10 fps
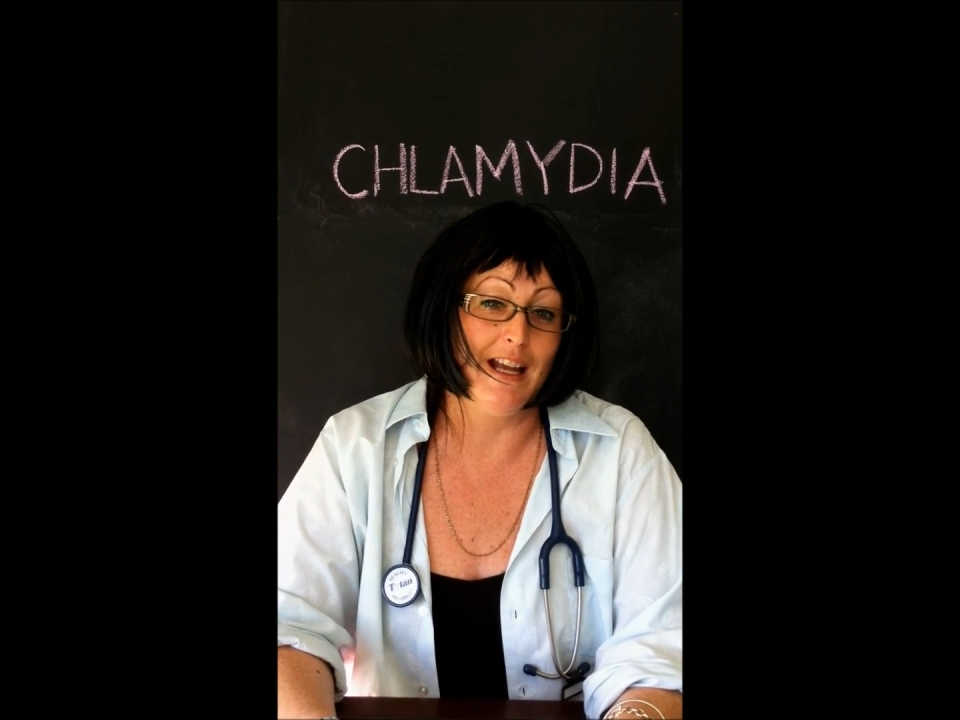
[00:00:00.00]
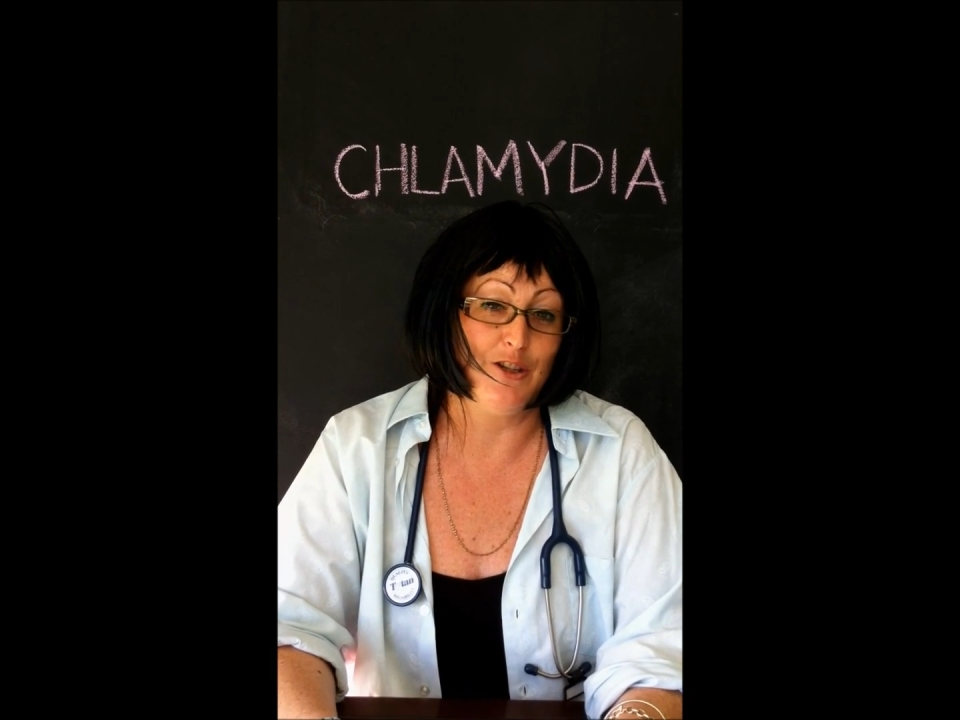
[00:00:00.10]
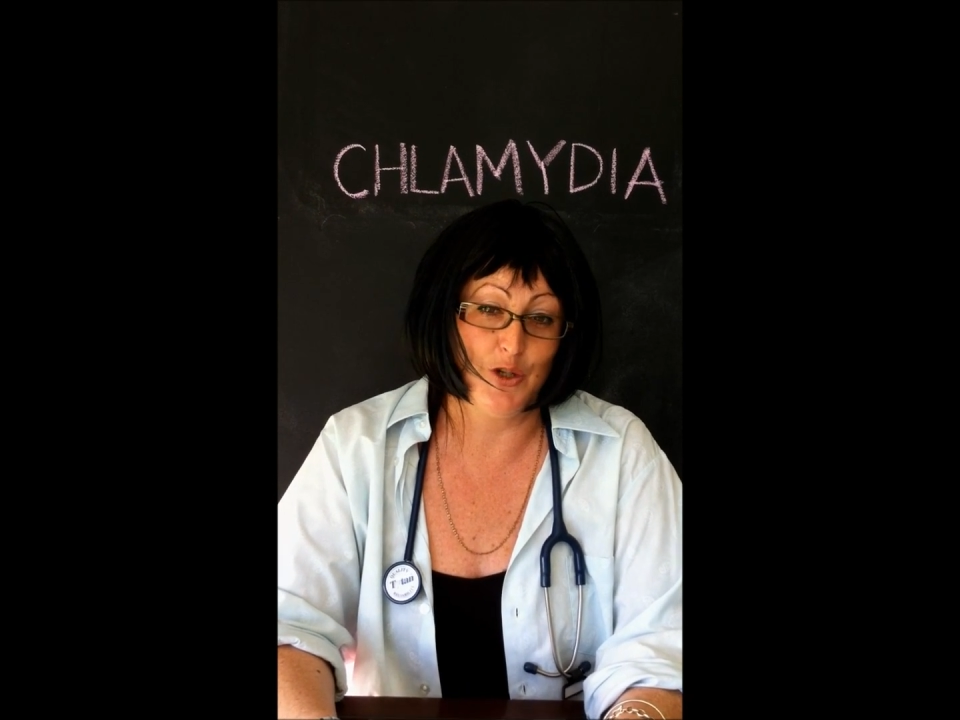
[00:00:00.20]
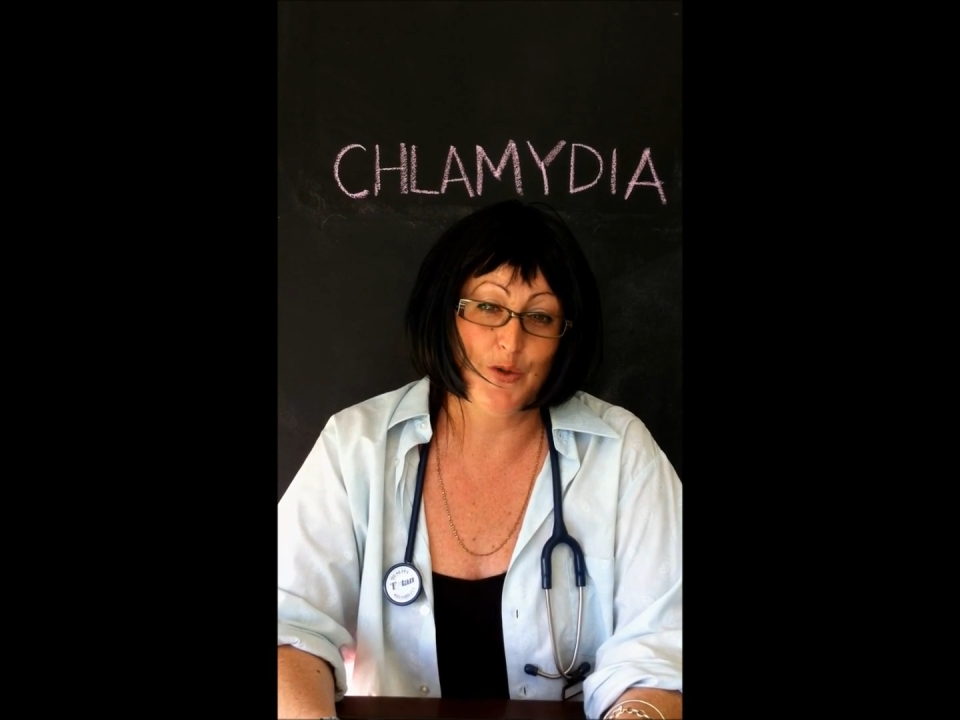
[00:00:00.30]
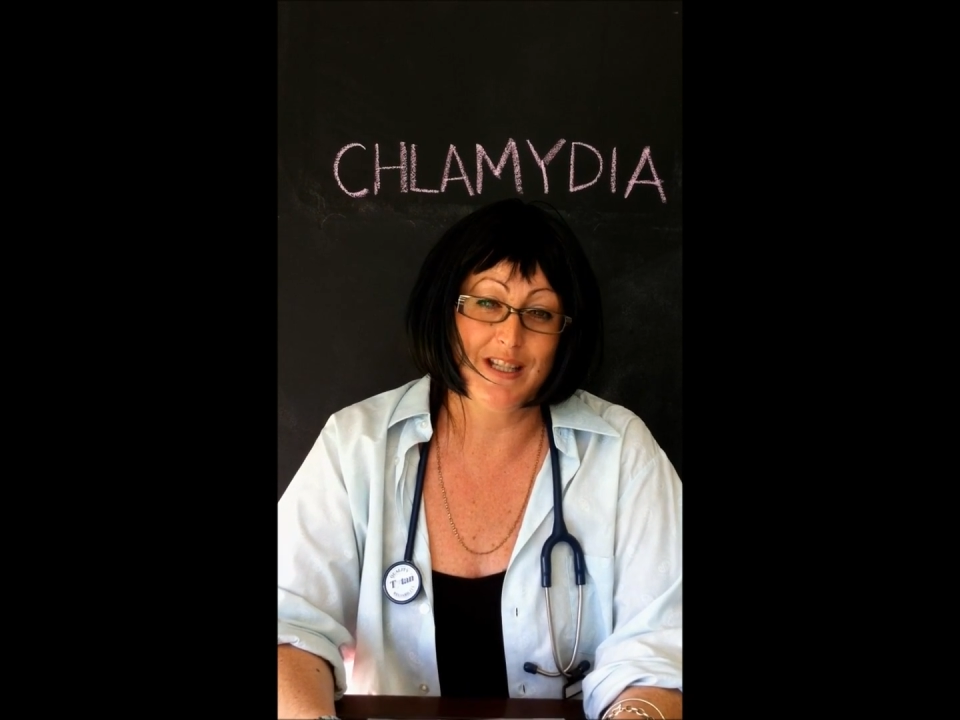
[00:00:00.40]
a
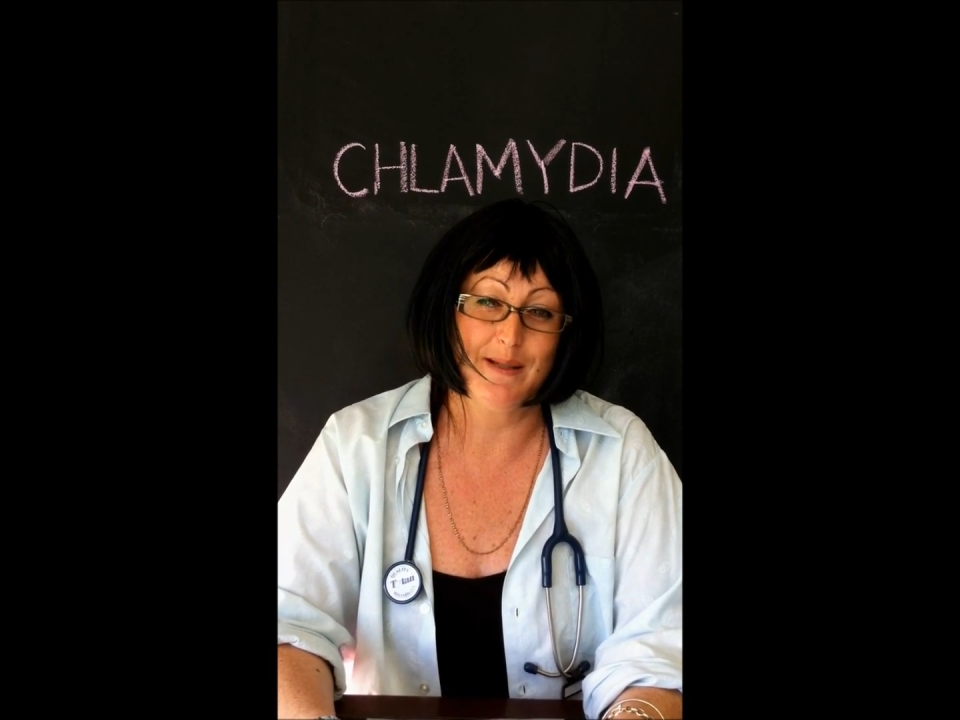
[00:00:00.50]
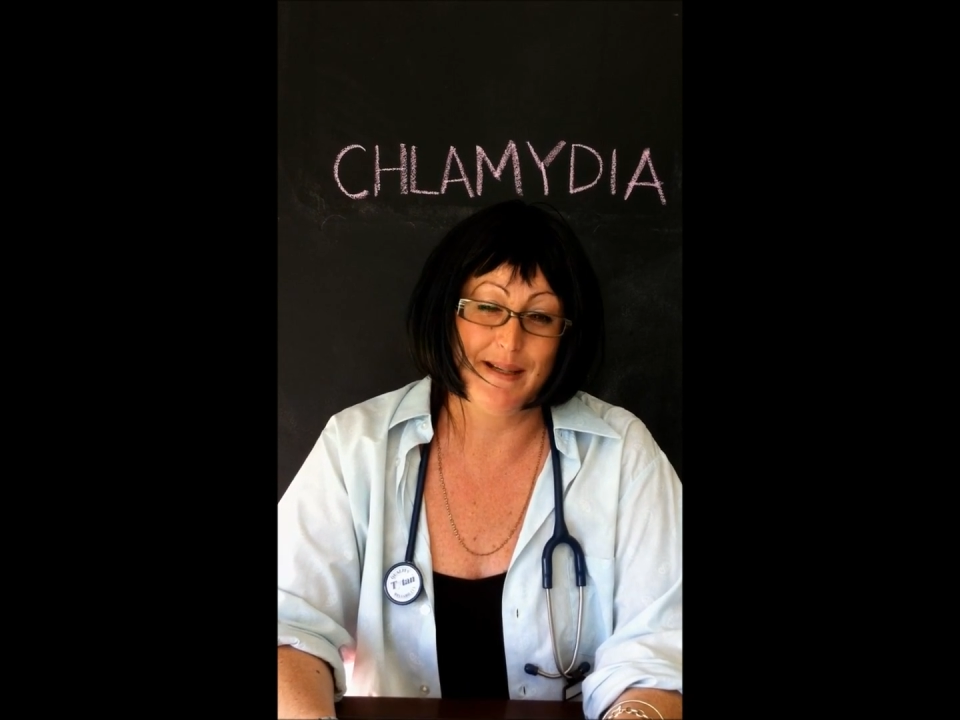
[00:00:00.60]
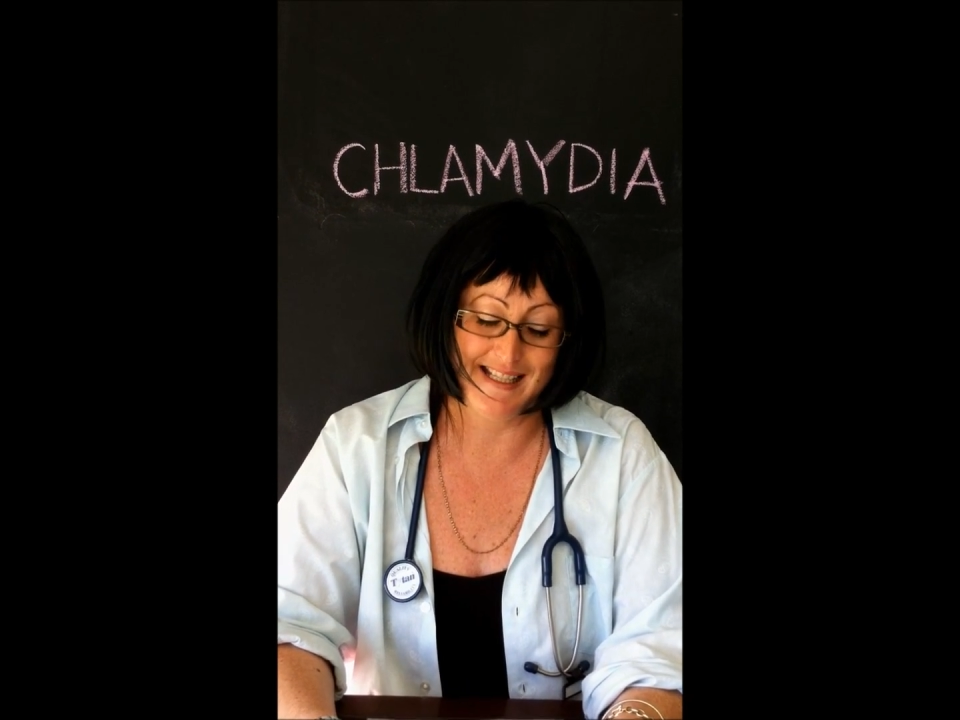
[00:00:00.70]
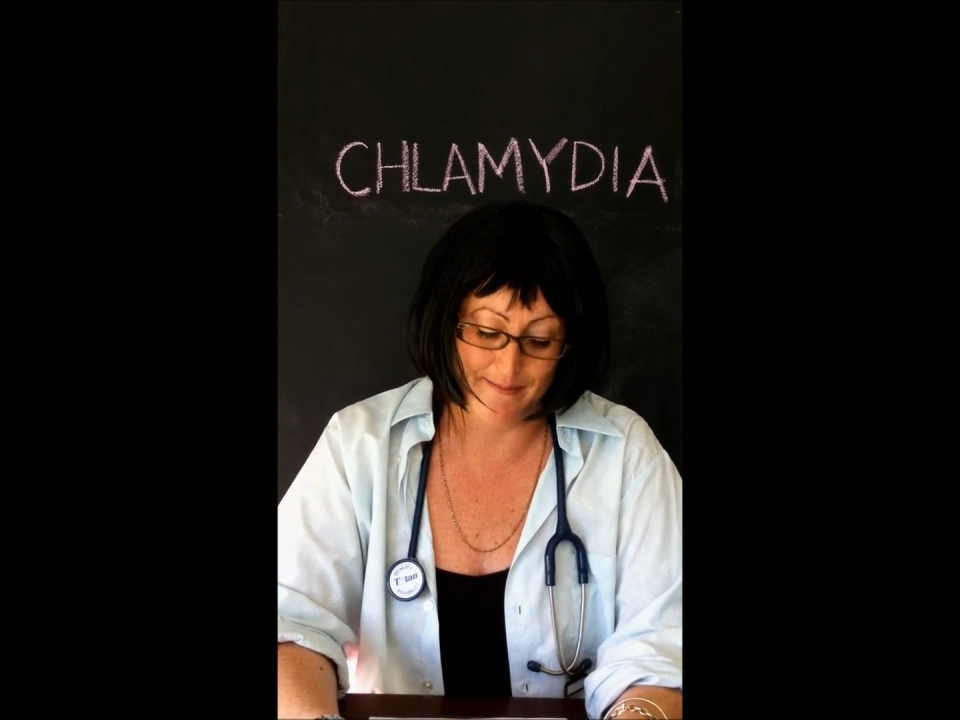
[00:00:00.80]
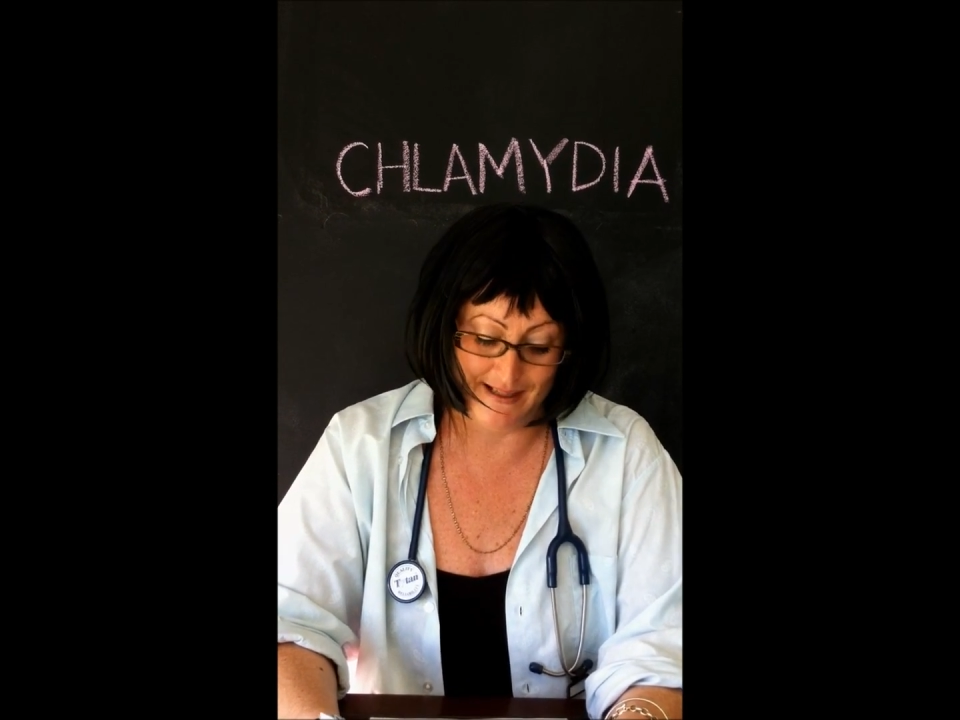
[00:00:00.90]
urine
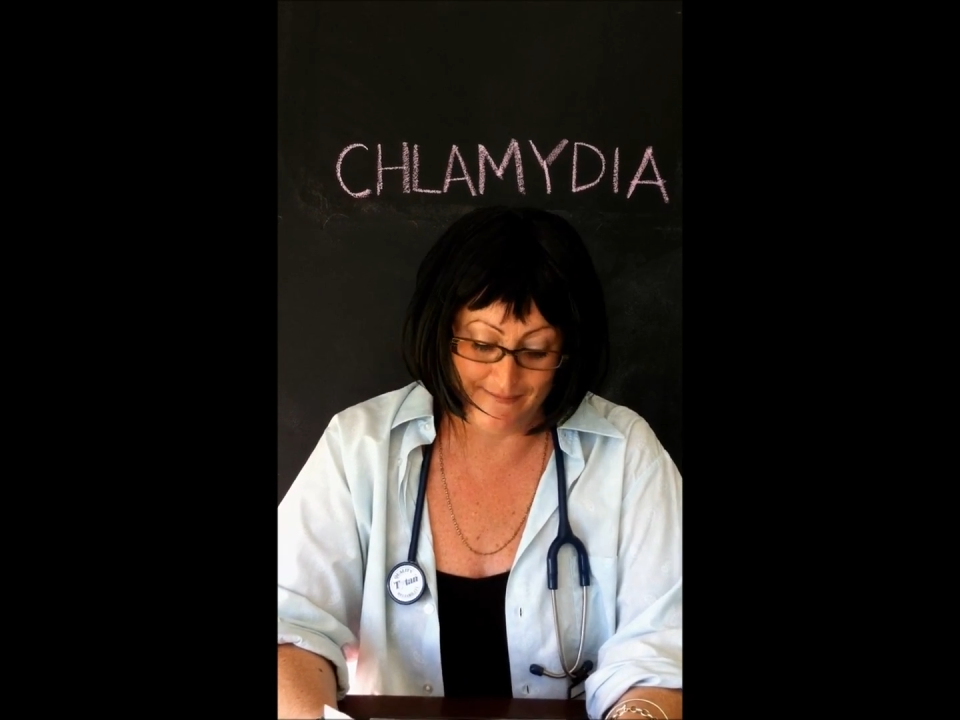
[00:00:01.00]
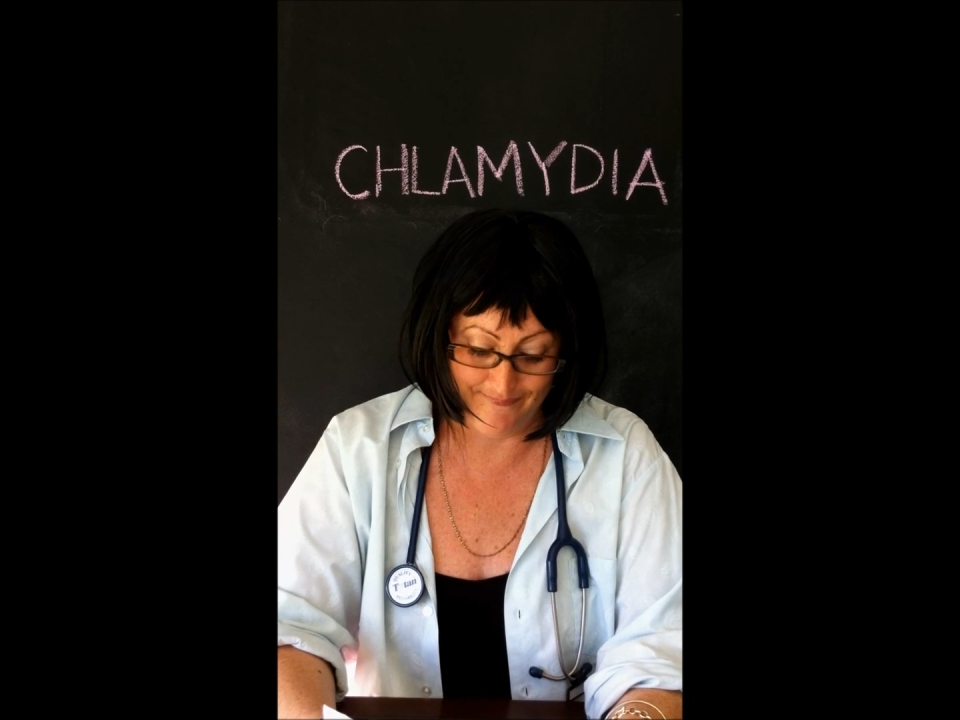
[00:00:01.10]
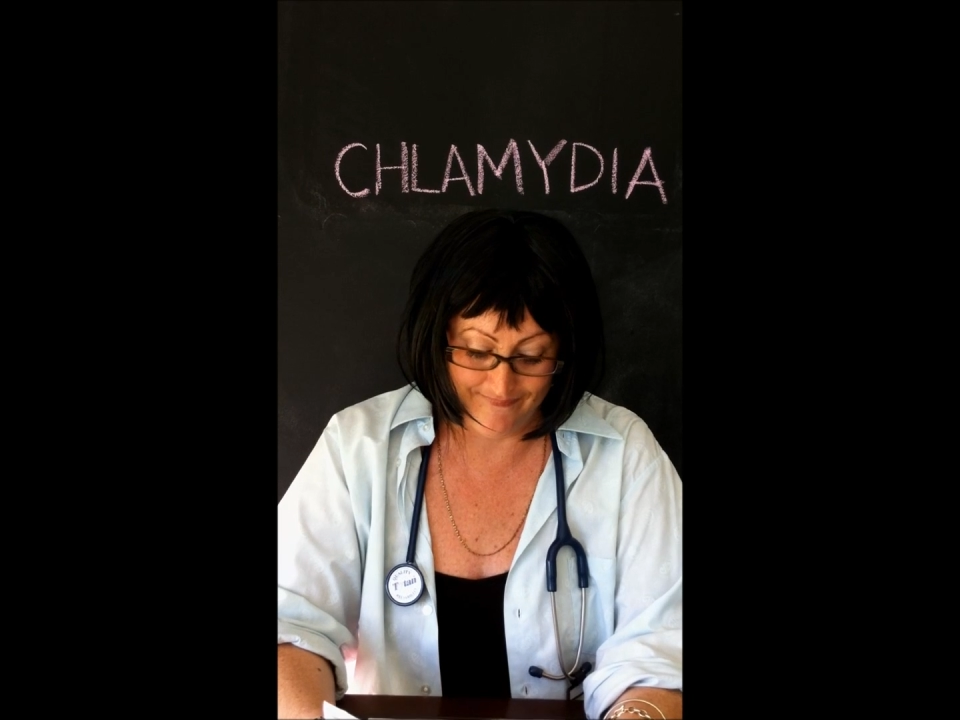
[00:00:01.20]
specimen.